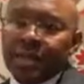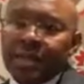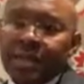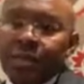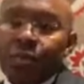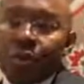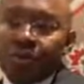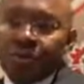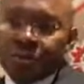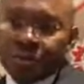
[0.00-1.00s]
And one
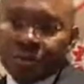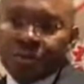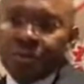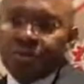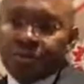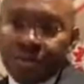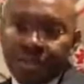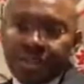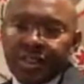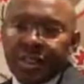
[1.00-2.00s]
of the things
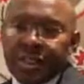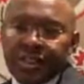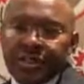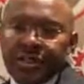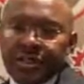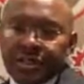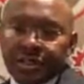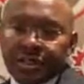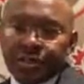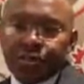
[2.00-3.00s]
really there is
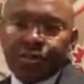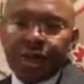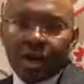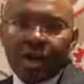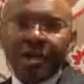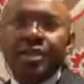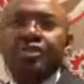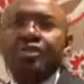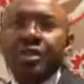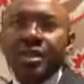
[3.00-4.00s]
to try and
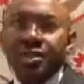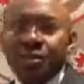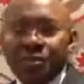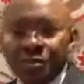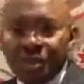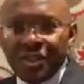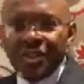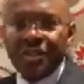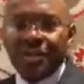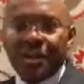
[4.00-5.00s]
ensure that we finish
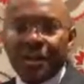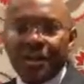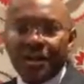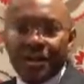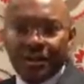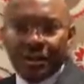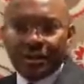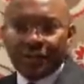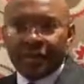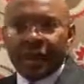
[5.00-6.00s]
the work
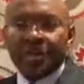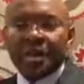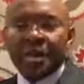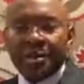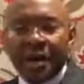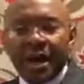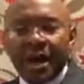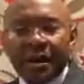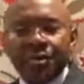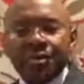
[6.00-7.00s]
in firming up
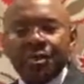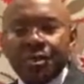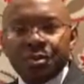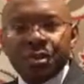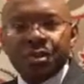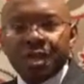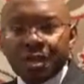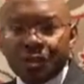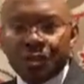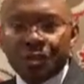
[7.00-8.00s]
how this
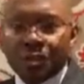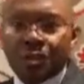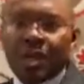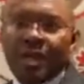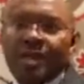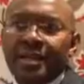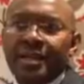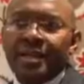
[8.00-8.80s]
monitoring will look like